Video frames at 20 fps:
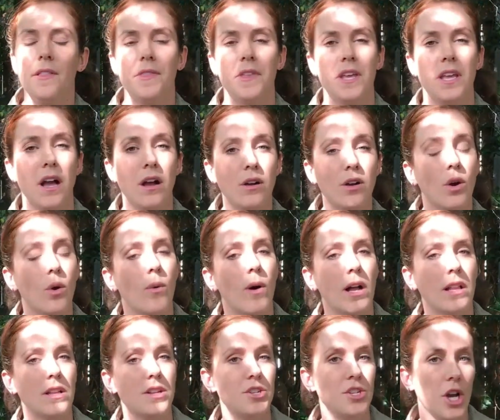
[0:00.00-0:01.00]
The young
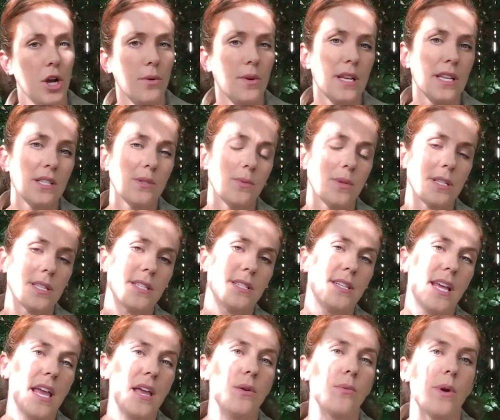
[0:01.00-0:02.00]
koala joeys will
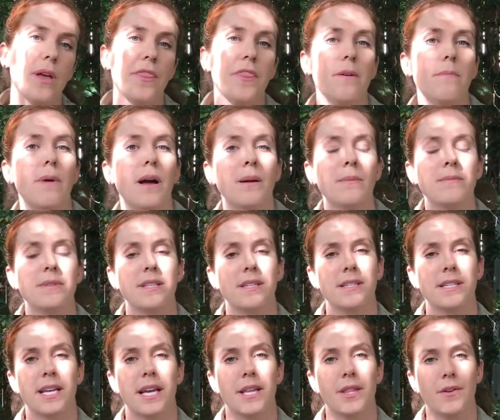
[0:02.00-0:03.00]
stay with the moms
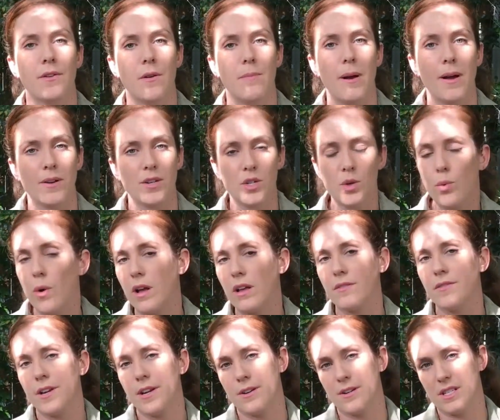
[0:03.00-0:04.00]
until they're about
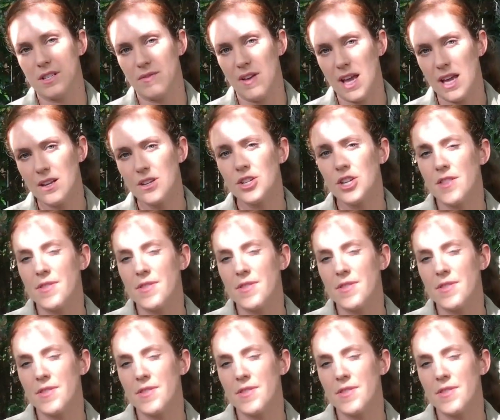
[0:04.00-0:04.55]
12 years of age,